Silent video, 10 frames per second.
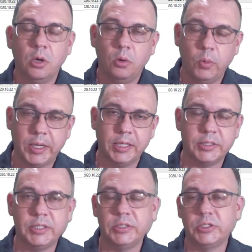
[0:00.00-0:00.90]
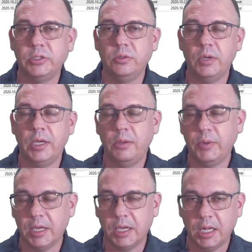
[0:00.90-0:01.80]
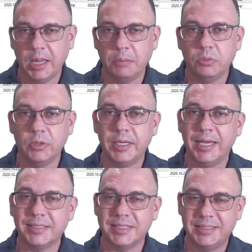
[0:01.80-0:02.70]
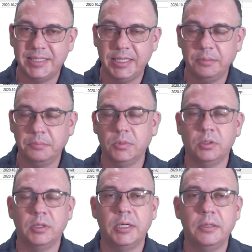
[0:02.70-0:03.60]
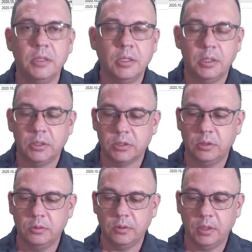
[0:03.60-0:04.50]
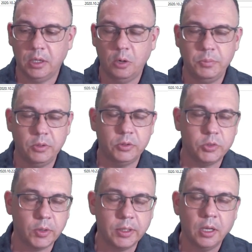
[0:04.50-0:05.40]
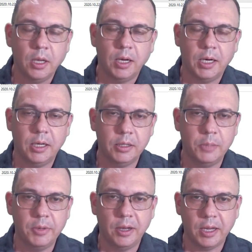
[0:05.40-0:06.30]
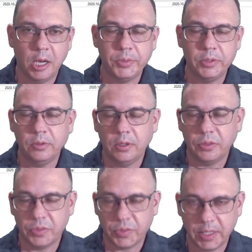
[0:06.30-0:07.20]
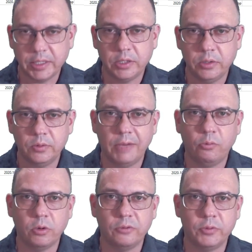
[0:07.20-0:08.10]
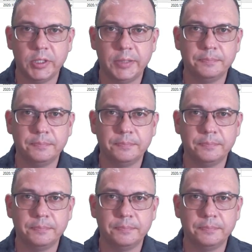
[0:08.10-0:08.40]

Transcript: we can assist you and we can collaborate as a team. All right, so I hope you enjoyed. Let me know how I can help you. Thank you, and have a wonderful day.